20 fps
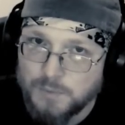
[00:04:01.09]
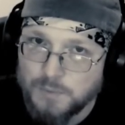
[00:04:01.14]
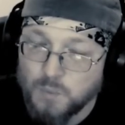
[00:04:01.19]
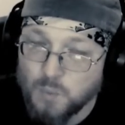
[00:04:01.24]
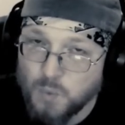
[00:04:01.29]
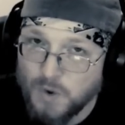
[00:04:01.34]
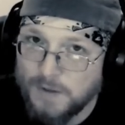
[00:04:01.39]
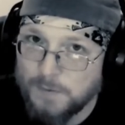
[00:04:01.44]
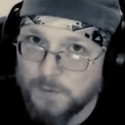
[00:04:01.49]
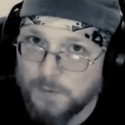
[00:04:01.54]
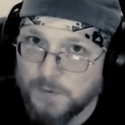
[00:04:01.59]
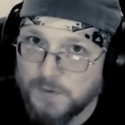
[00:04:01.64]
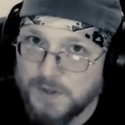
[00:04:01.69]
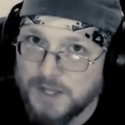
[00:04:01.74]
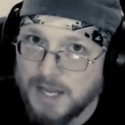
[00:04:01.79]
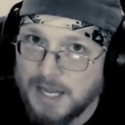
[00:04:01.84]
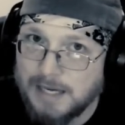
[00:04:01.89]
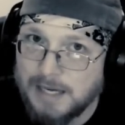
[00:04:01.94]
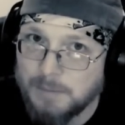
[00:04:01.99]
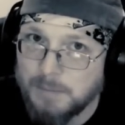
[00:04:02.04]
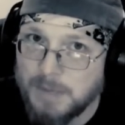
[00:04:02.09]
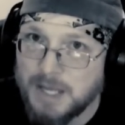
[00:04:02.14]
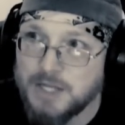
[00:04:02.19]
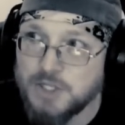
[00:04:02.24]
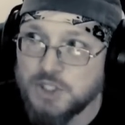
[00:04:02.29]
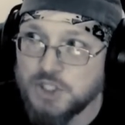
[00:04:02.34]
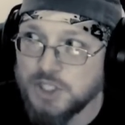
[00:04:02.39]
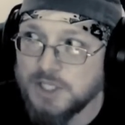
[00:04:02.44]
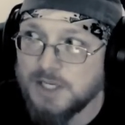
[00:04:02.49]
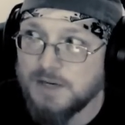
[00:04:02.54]
With the
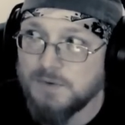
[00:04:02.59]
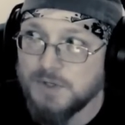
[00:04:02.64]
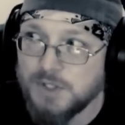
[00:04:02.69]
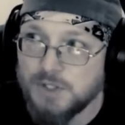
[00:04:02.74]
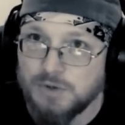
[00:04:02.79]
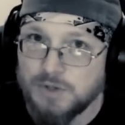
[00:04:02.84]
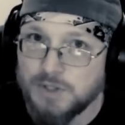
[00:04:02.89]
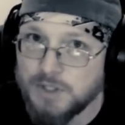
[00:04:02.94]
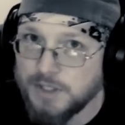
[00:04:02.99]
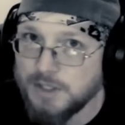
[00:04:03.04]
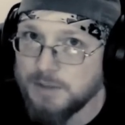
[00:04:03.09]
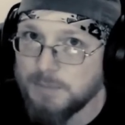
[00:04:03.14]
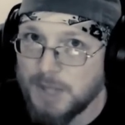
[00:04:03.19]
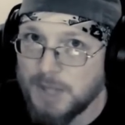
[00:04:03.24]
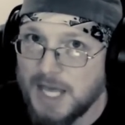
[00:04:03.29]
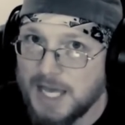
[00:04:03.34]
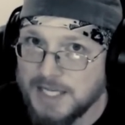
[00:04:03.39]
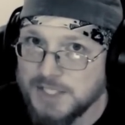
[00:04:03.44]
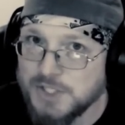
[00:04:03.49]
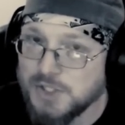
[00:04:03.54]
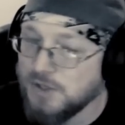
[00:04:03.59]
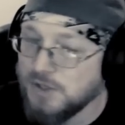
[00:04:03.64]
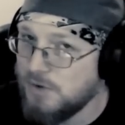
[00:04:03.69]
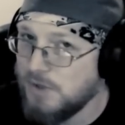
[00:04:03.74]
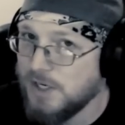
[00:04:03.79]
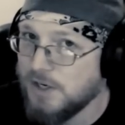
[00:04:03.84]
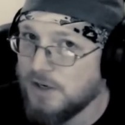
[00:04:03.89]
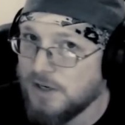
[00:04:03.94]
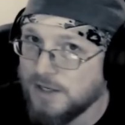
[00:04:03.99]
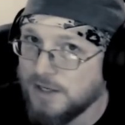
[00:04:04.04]
animation of a nuclear blast going